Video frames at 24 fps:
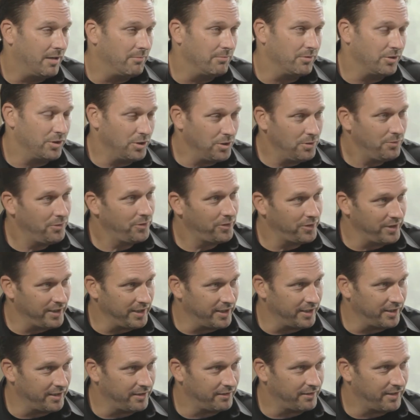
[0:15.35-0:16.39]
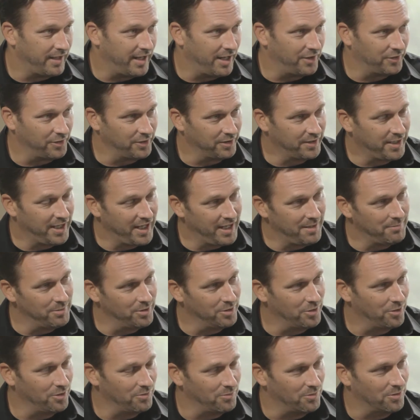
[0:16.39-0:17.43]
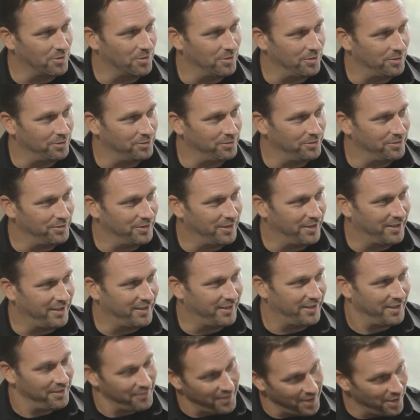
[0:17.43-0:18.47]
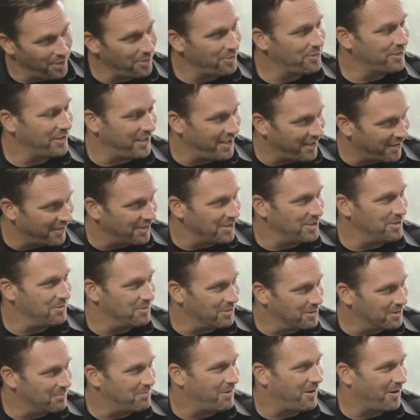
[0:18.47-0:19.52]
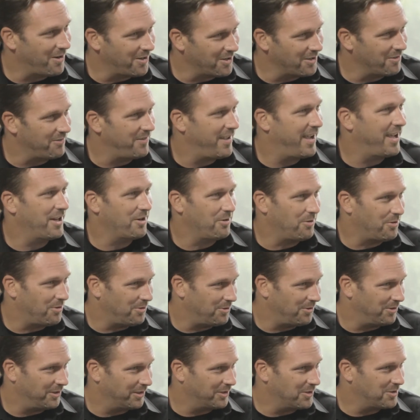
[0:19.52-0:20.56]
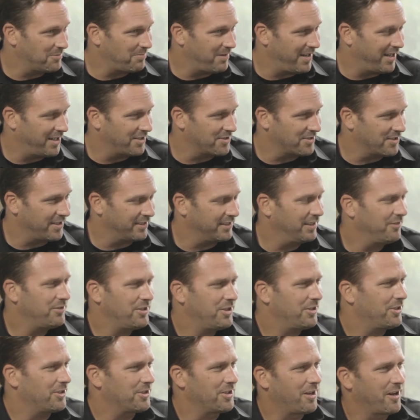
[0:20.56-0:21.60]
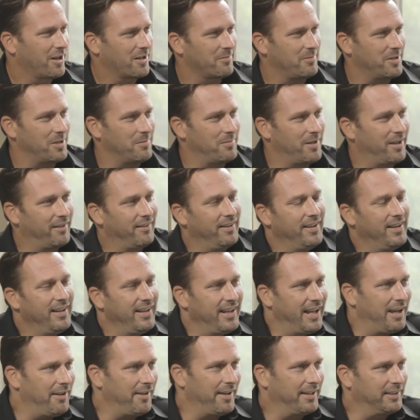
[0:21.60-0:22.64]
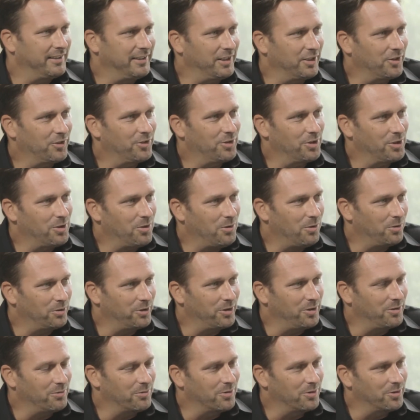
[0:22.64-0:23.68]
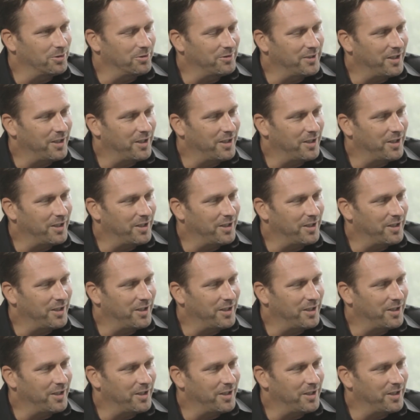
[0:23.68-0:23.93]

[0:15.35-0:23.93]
You've seen it as it came into the world of healthcare. You were a part of that whole expansion. I'd love to hear you talk a bit about how analytics took hold in the world of